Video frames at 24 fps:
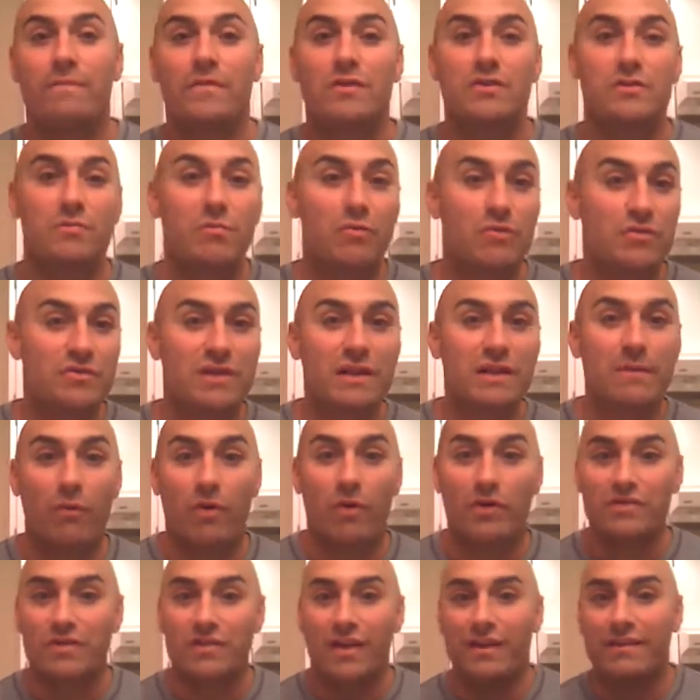Shmoo's team
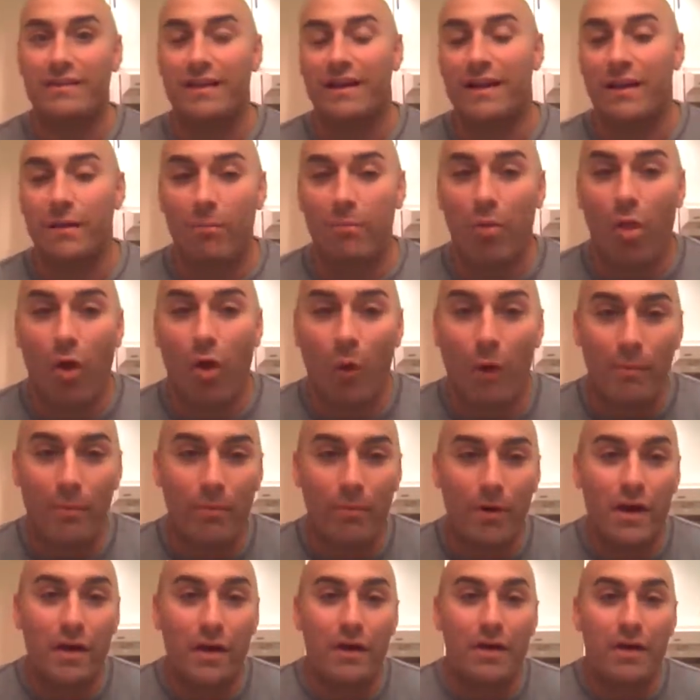looks like they're going to blow up